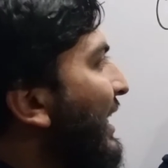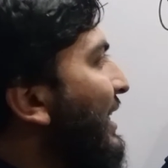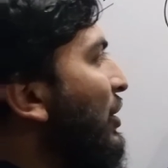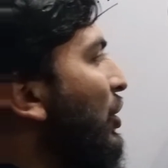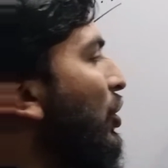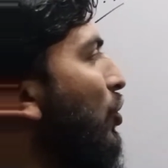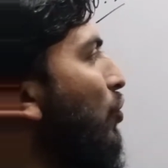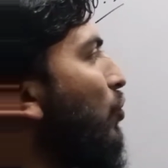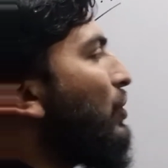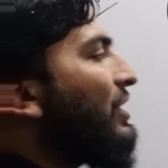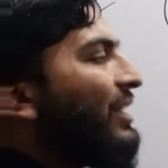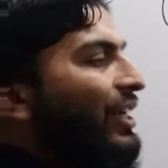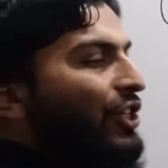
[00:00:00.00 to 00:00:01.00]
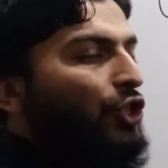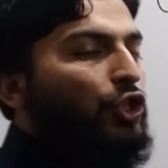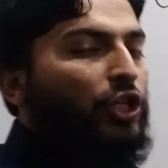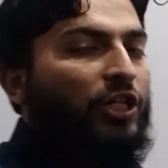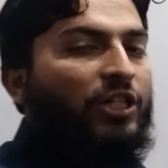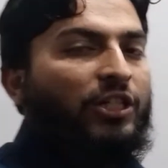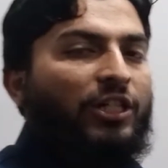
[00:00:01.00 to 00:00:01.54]
is used in
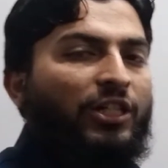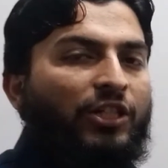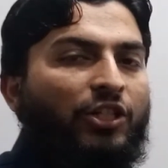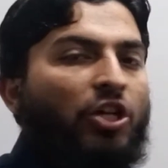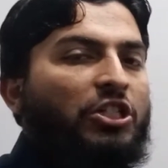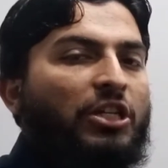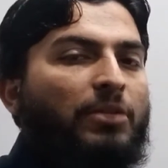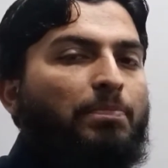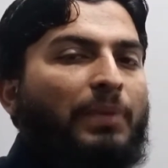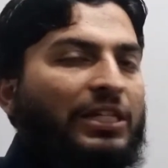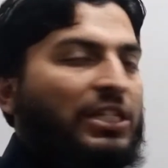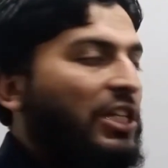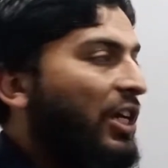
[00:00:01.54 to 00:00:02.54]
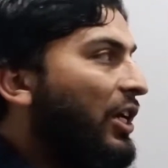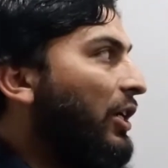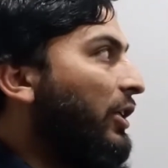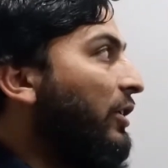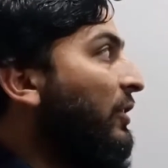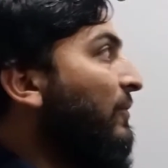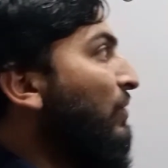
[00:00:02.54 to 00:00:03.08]
general, not in
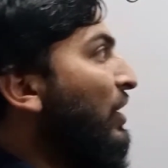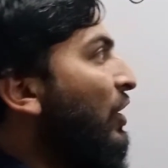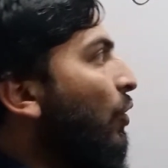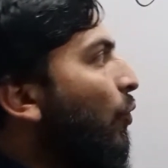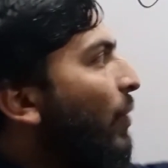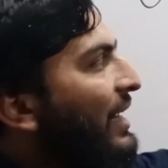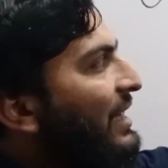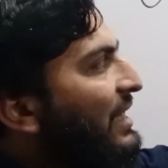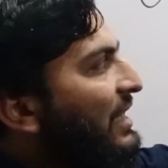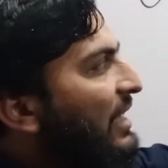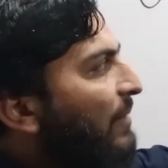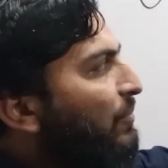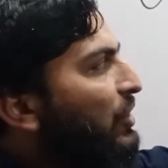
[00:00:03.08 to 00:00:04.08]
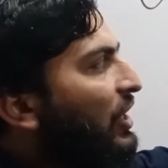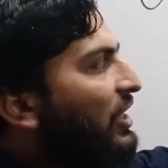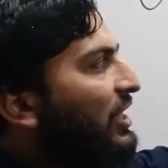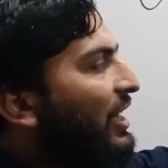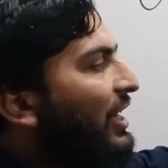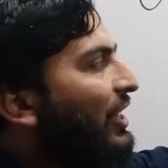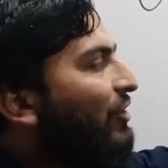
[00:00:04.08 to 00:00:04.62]
particular, while subject
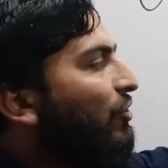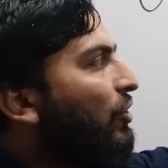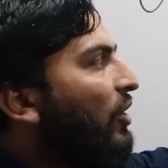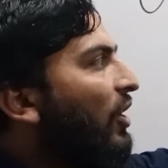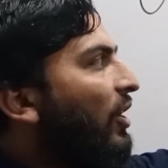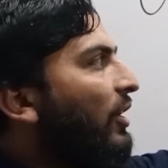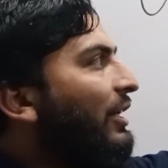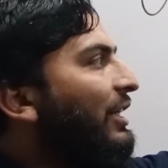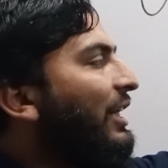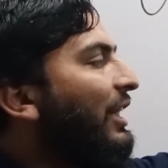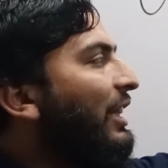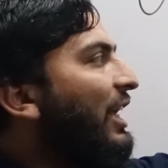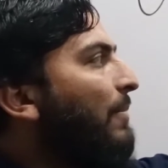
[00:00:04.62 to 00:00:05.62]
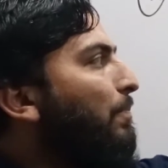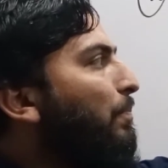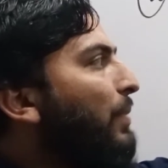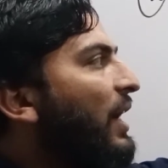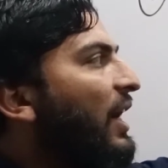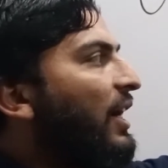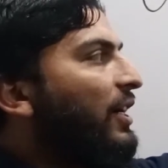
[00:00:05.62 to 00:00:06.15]
is called that
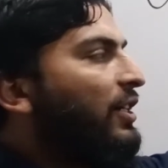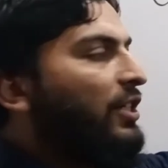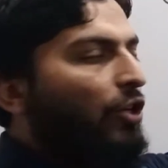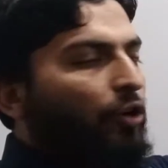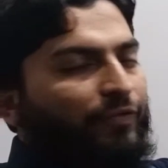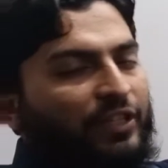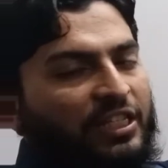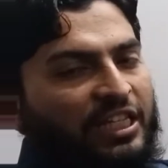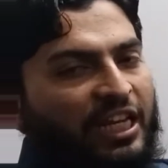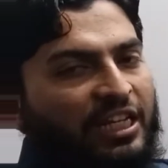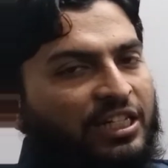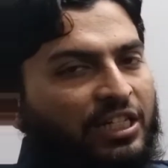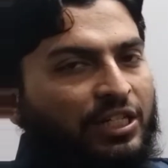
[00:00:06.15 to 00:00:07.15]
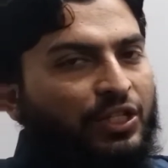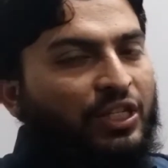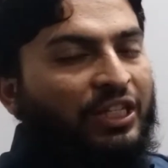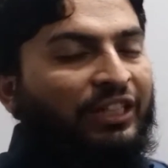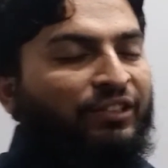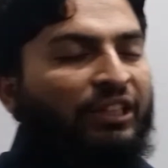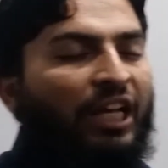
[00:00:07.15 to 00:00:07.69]
part of the sentence
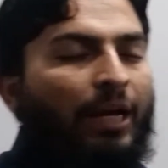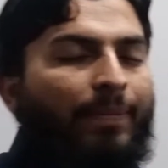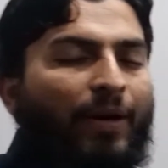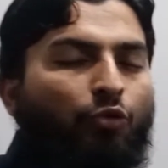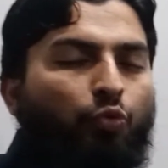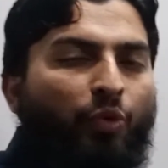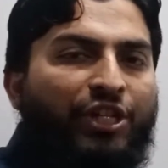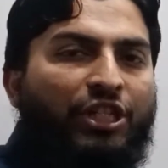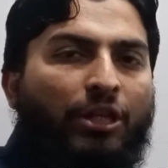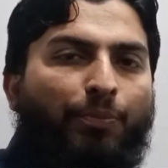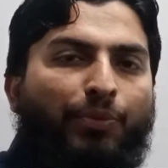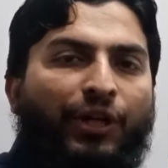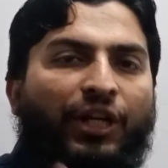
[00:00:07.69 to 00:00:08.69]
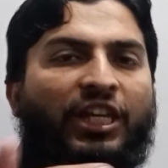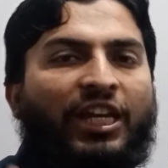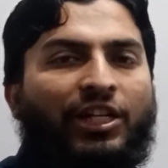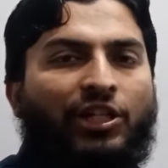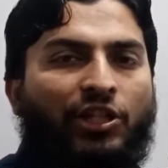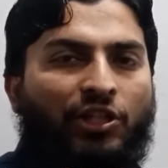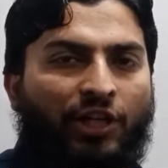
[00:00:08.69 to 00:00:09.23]
about which the predicate
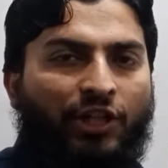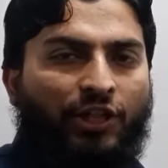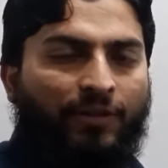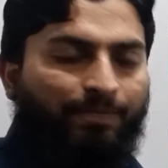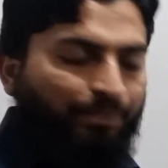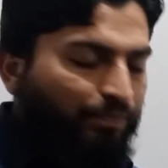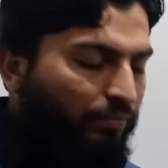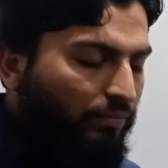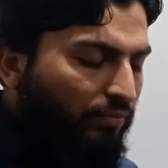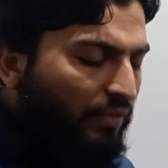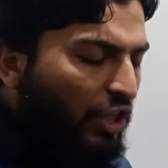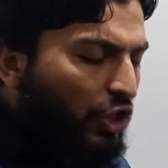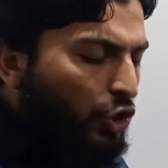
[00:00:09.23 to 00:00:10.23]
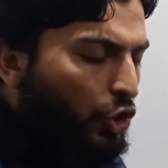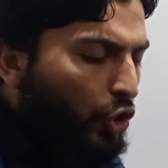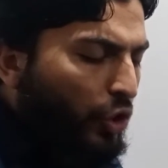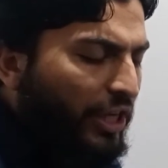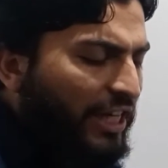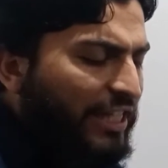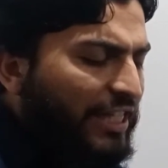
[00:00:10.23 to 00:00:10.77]
is written. So
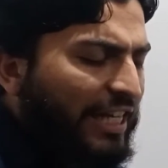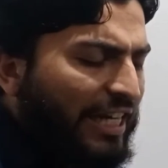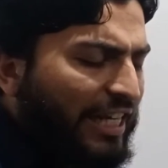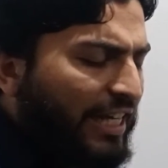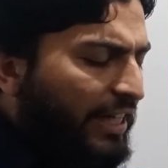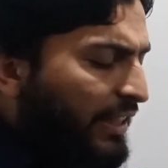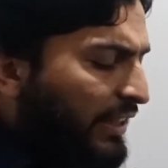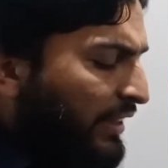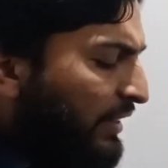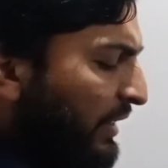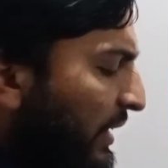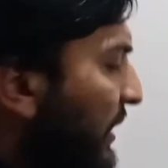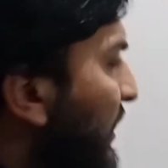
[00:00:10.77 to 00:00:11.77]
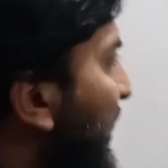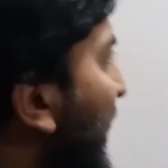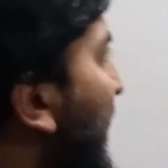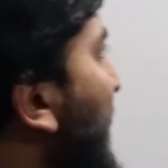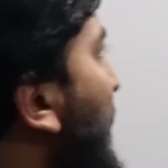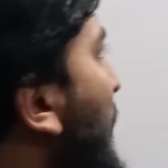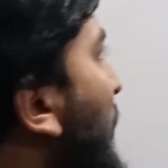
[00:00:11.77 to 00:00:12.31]
it is clear
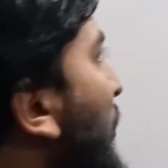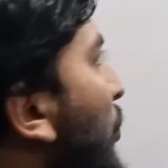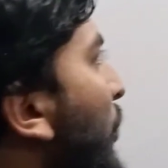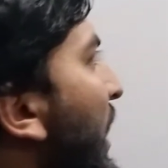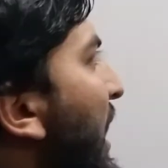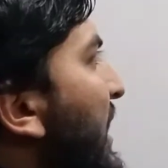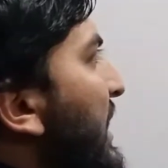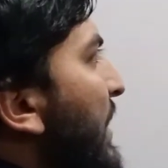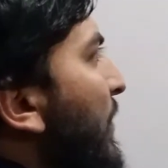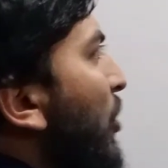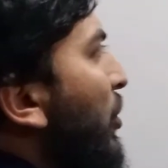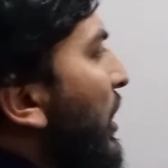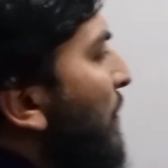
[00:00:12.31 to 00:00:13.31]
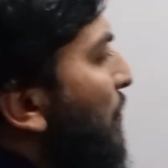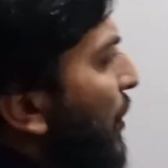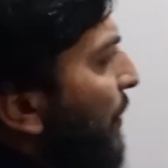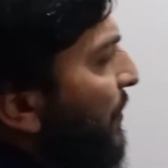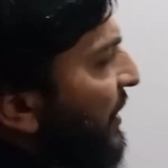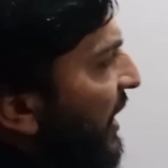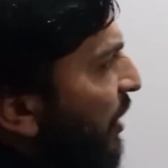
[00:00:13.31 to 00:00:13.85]
that when I say about
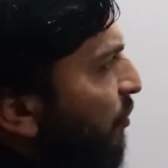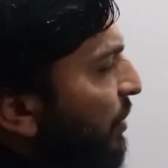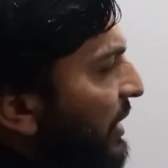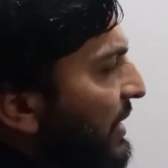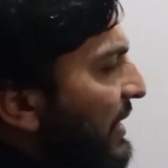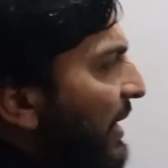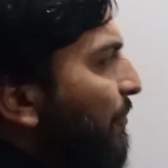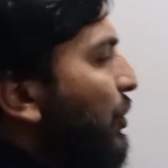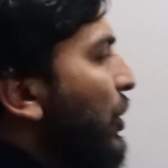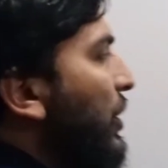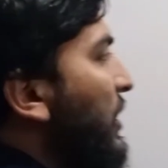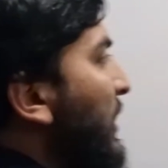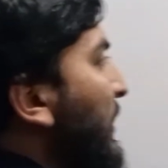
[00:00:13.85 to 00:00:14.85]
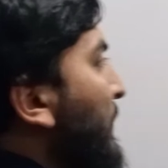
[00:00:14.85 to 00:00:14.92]
improper noun is subject,